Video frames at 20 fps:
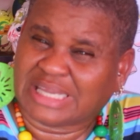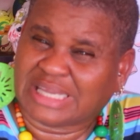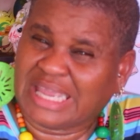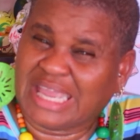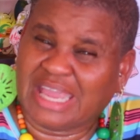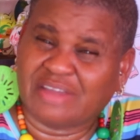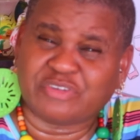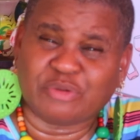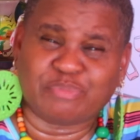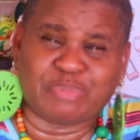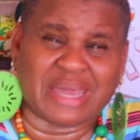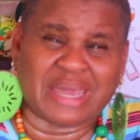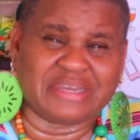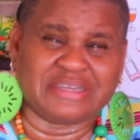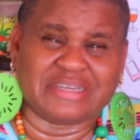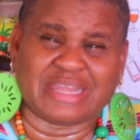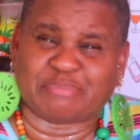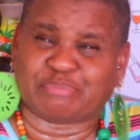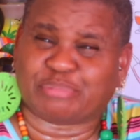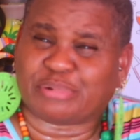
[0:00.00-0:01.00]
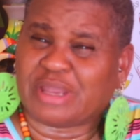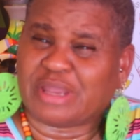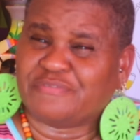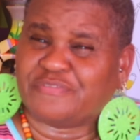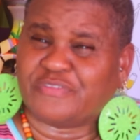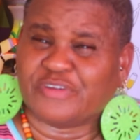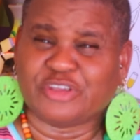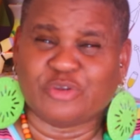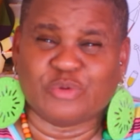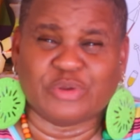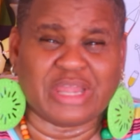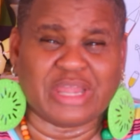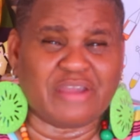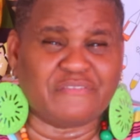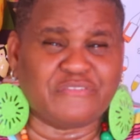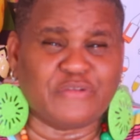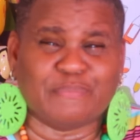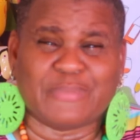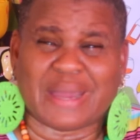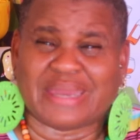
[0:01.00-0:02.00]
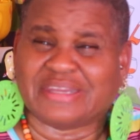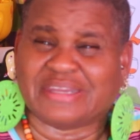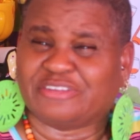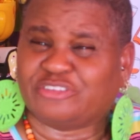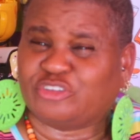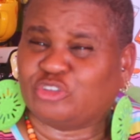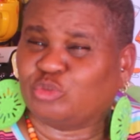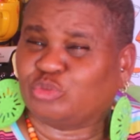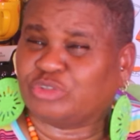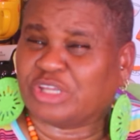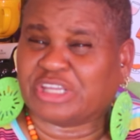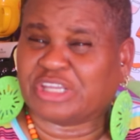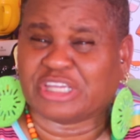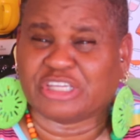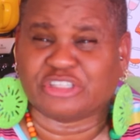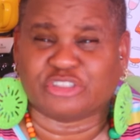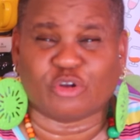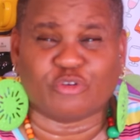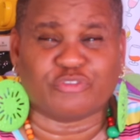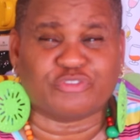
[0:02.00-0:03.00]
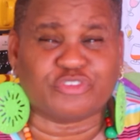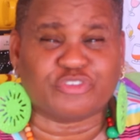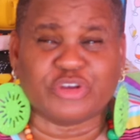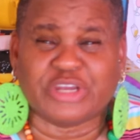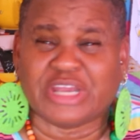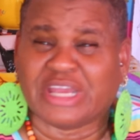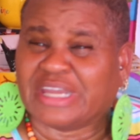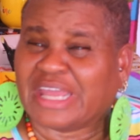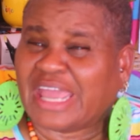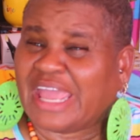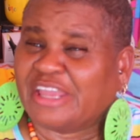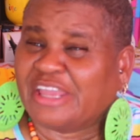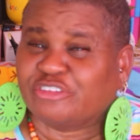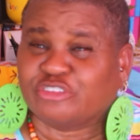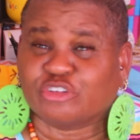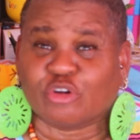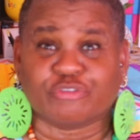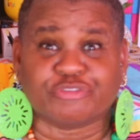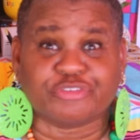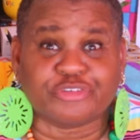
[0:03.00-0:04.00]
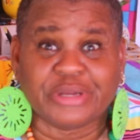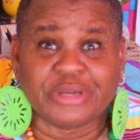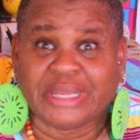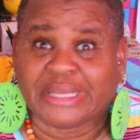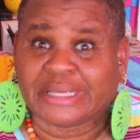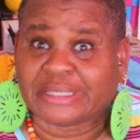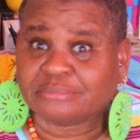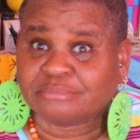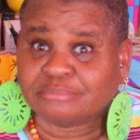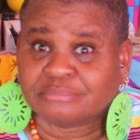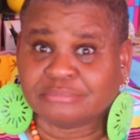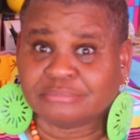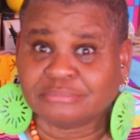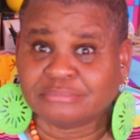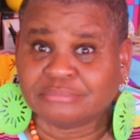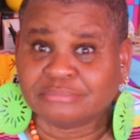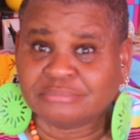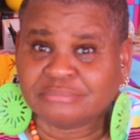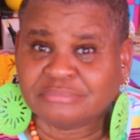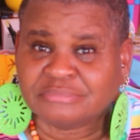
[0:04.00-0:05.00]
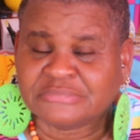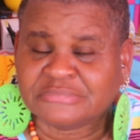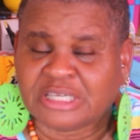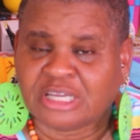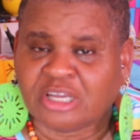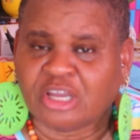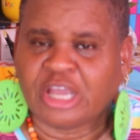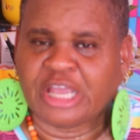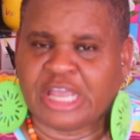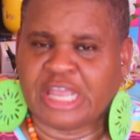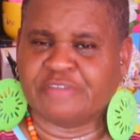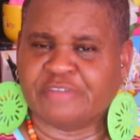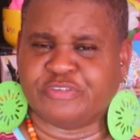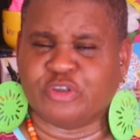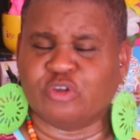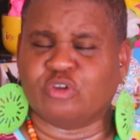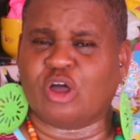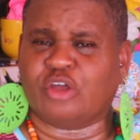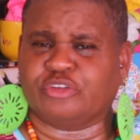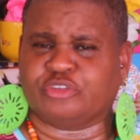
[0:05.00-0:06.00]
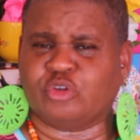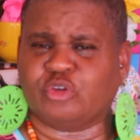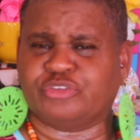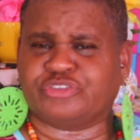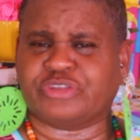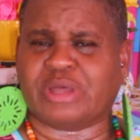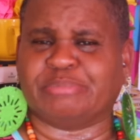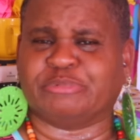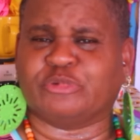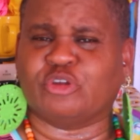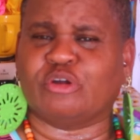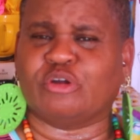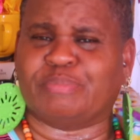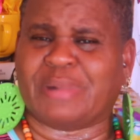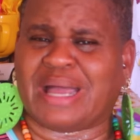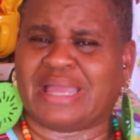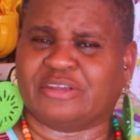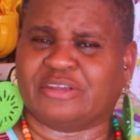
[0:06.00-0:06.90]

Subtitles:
Everybody that prayed for you and everybody that you think is your friend ain't your friend. If you gonna do something, do it by